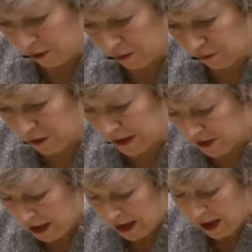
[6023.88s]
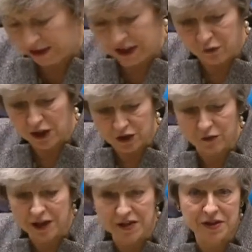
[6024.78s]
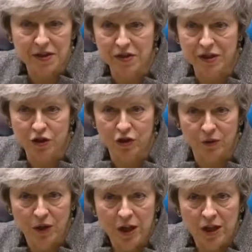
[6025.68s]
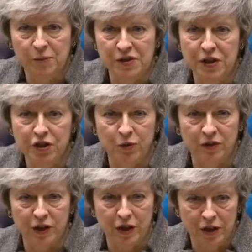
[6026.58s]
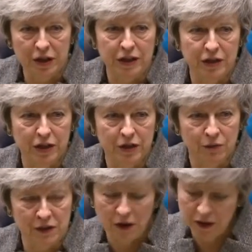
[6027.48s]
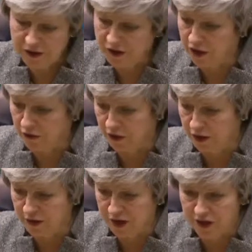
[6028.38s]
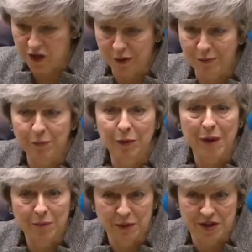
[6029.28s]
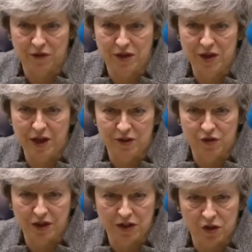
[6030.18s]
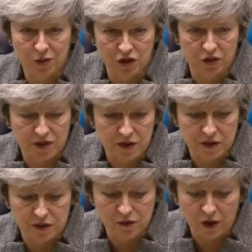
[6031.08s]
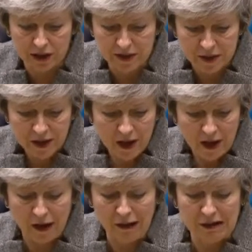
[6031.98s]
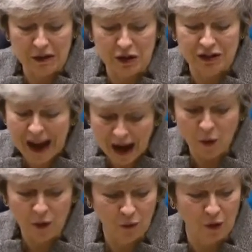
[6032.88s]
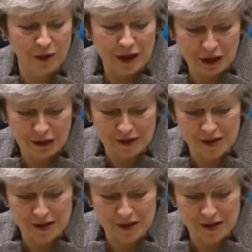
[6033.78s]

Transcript: honourable friend, and he's right to raise this as an issue. It was an issue at the early stage of the negotiations when many members of this House raised the question of citizens' rights. Now, what we hear